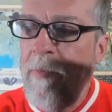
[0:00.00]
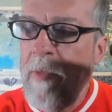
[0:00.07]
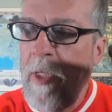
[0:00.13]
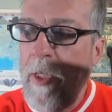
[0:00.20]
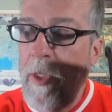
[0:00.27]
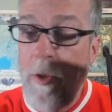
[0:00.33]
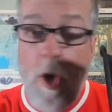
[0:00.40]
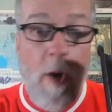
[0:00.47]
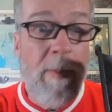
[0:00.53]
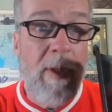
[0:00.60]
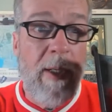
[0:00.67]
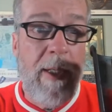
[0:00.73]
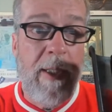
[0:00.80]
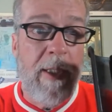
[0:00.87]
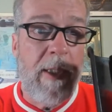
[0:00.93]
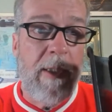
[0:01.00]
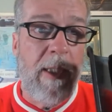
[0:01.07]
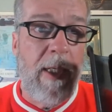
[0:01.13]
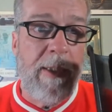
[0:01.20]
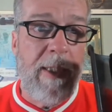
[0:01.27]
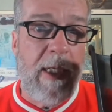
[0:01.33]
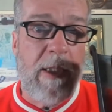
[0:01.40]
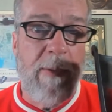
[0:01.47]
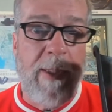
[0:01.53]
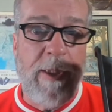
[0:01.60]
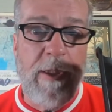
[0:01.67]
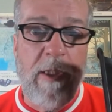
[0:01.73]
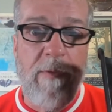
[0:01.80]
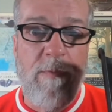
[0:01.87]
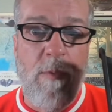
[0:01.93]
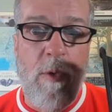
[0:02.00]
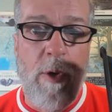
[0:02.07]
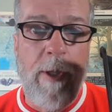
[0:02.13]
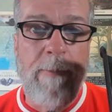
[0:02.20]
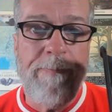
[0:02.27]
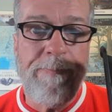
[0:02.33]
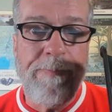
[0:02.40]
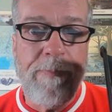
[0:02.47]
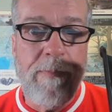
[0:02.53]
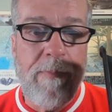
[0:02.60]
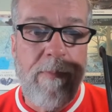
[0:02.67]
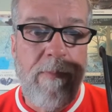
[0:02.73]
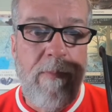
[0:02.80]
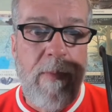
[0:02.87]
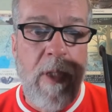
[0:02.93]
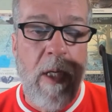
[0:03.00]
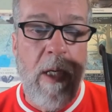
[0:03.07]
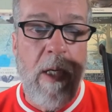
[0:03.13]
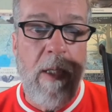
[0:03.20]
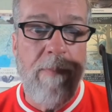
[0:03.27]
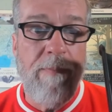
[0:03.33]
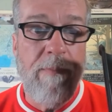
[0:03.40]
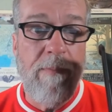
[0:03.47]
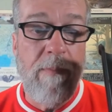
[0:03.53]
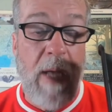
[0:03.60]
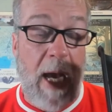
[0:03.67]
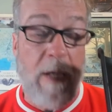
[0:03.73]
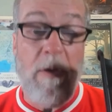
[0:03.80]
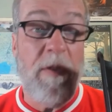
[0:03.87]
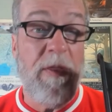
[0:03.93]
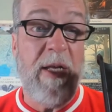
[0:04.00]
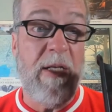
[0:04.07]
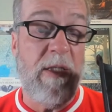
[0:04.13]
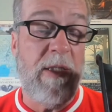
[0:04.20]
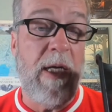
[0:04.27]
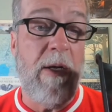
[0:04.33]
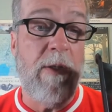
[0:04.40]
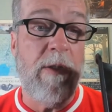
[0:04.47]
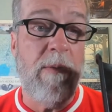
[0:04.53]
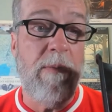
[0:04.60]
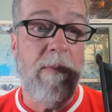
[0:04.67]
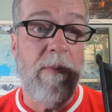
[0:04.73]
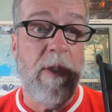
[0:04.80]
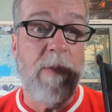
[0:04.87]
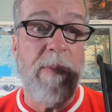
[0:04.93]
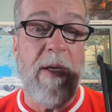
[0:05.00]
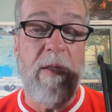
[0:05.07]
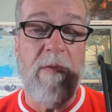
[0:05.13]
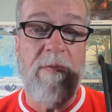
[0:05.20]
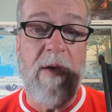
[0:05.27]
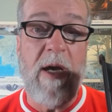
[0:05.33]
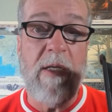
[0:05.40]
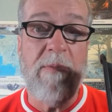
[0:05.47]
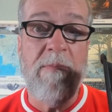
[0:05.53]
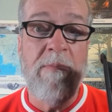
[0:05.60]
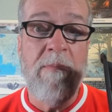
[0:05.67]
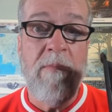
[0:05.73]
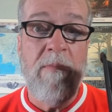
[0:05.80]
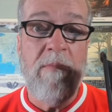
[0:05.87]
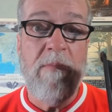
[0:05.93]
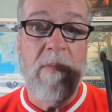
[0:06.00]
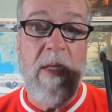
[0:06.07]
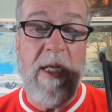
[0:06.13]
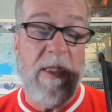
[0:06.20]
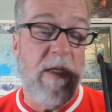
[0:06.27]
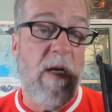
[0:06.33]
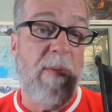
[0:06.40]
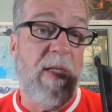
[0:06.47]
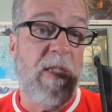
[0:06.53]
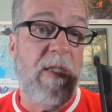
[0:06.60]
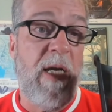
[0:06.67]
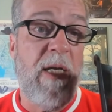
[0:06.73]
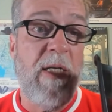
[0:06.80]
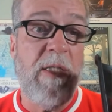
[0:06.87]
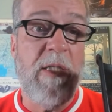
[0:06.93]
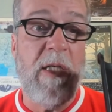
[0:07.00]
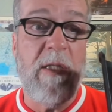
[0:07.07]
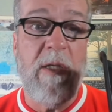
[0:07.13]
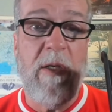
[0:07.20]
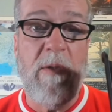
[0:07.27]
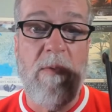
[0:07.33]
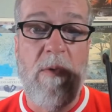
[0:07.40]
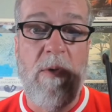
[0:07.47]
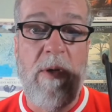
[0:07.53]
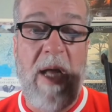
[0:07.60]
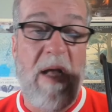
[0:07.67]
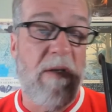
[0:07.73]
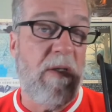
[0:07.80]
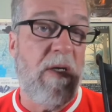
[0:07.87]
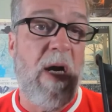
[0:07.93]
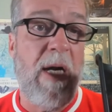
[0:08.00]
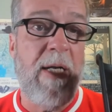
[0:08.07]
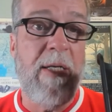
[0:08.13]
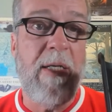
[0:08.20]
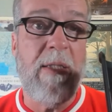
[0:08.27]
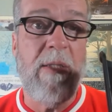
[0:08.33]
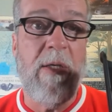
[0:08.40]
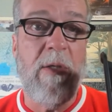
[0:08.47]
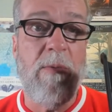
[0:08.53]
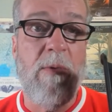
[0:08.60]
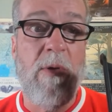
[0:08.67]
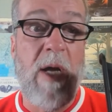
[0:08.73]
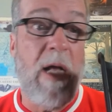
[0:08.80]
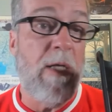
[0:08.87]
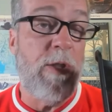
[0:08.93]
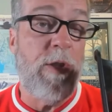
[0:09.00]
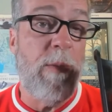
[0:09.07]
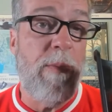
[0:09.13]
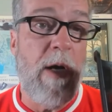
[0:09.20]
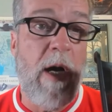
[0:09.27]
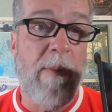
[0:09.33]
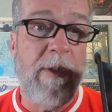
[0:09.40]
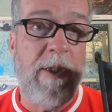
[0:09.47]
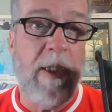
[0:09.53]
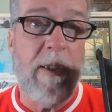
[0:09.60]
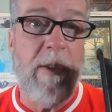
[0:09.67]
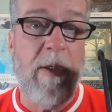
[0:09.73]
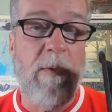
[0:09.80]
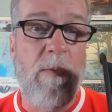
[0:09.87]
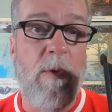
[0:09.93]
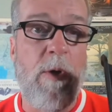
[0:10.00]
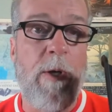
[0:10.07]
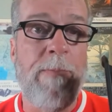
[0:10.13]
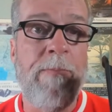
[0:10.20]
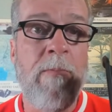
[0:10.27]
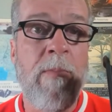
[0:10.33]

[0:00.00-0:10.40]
Normally, a declaration of war, I don't think it's terrorism, despite the fact Islamic State has declared war, Al-Qaeda declared war, Al-Shabaab has declared war